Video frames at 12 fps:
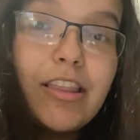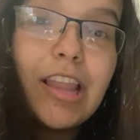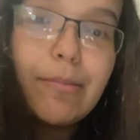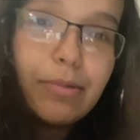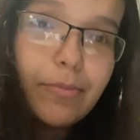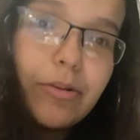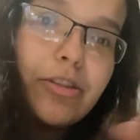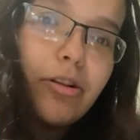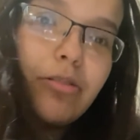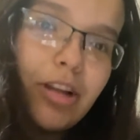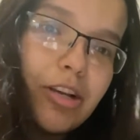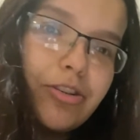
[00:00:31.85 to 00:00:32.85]
that people
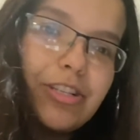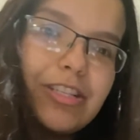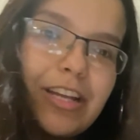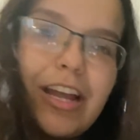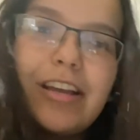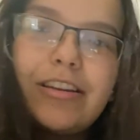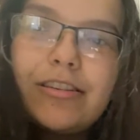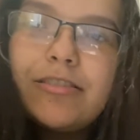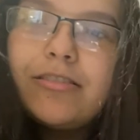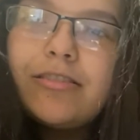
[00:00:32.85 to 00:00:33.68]
don't understand.